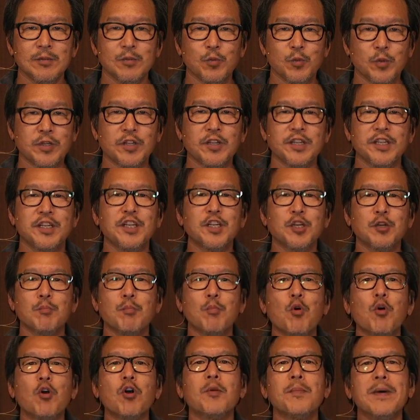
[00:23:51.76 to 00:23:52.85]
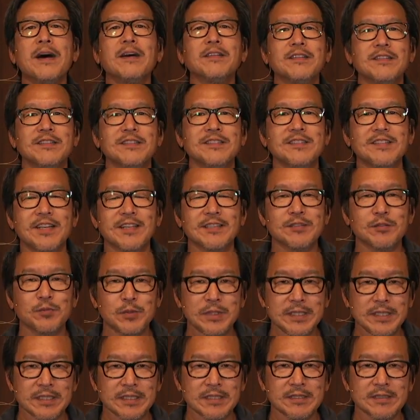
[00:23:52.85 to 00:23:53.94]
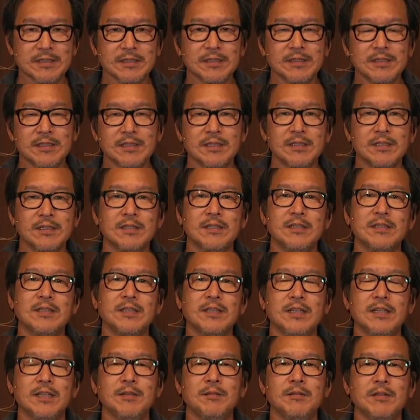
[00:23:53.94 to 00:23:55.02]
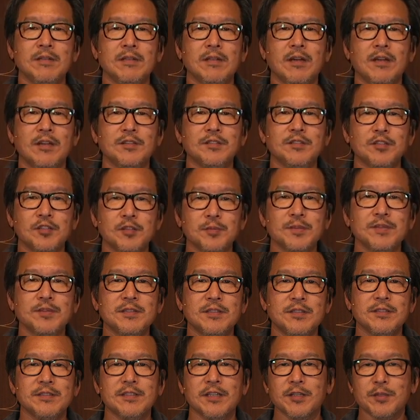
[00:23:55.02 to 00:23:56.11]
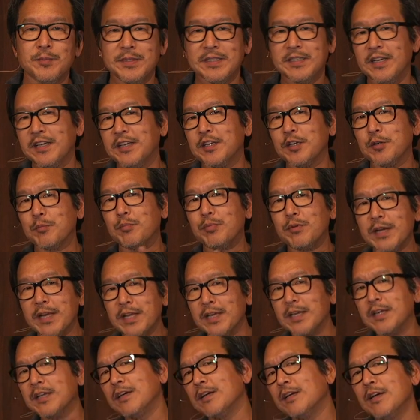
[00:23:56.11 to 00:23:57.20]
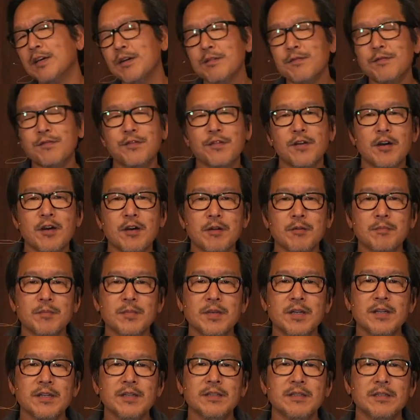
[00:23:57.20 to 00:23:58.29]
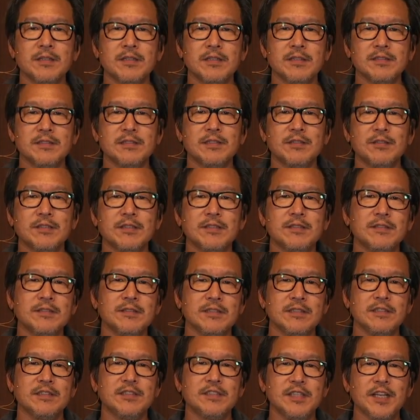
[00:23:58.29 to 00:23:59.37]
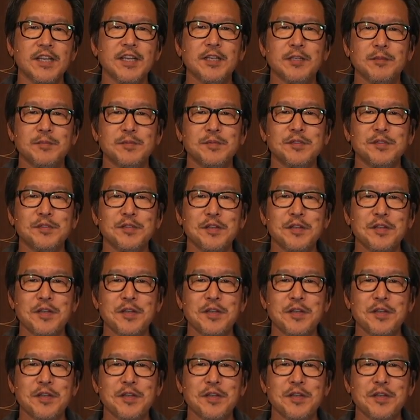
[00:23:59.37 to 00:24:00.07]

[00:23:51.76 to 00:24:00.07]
We're going to hear more about this next week in our sermon series. I'm going to be taking a break from the series in James.